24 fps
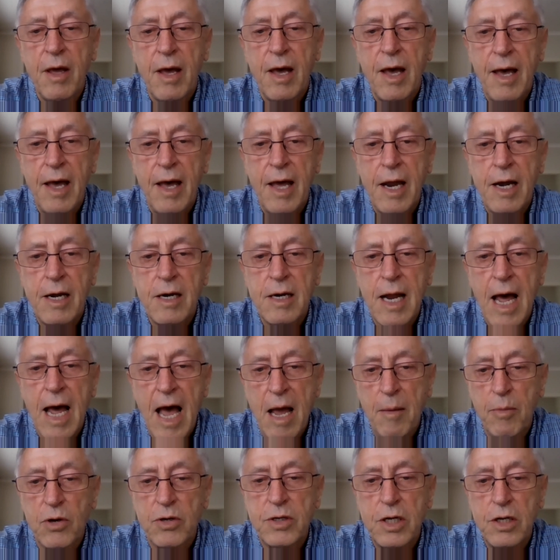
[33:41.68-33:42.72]
and
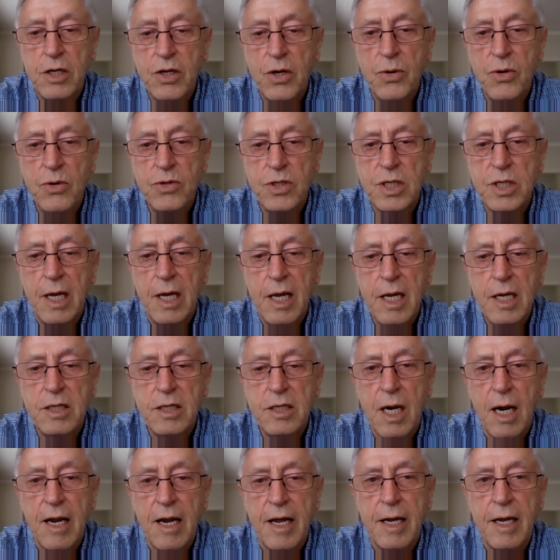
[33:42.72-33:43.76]
able to use
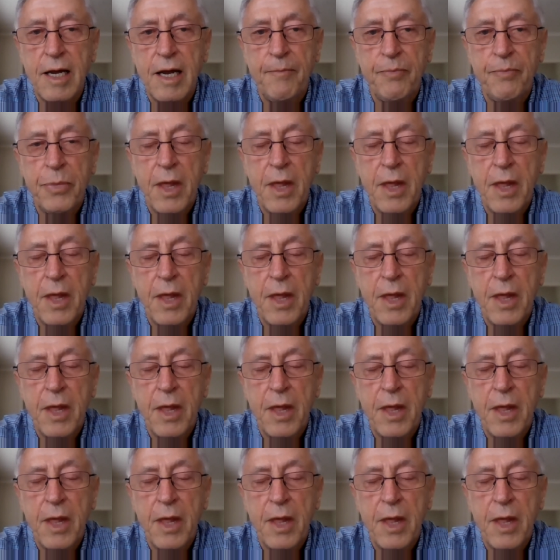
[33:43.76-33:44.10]
easily.